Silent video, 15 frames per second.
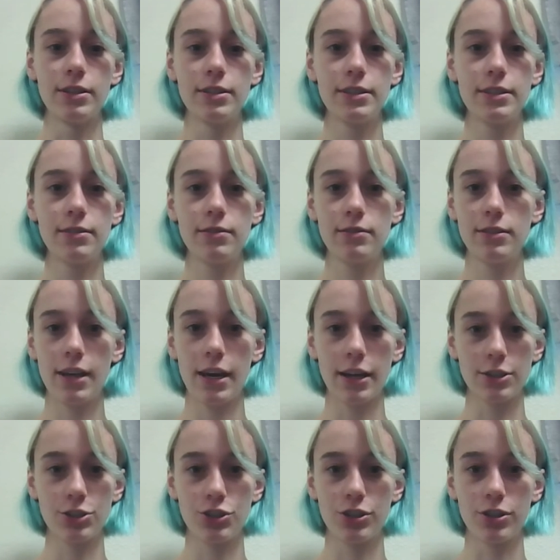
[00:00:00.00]

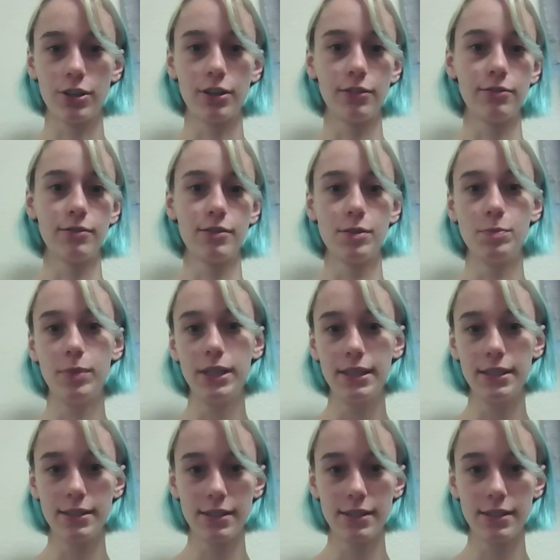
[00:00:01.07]
texture of the beads,